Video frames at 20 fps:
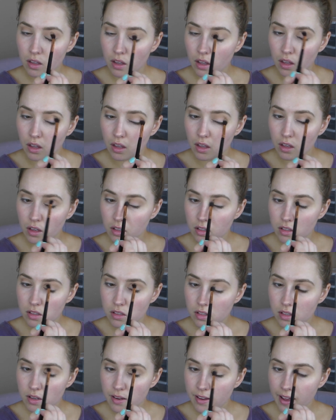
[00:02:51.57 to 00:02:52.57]

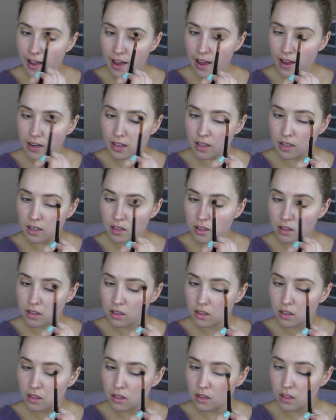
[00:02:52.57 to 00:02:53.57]
and adding
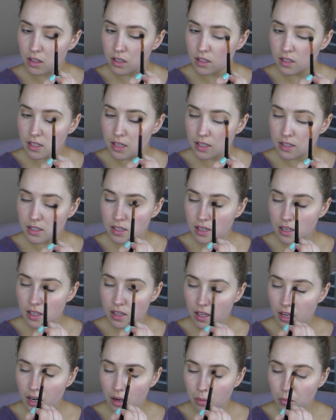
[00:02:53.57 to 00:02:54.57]
the intensity
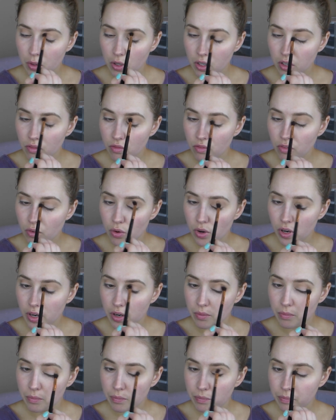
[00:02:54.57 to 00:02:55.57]
that I'm looking for.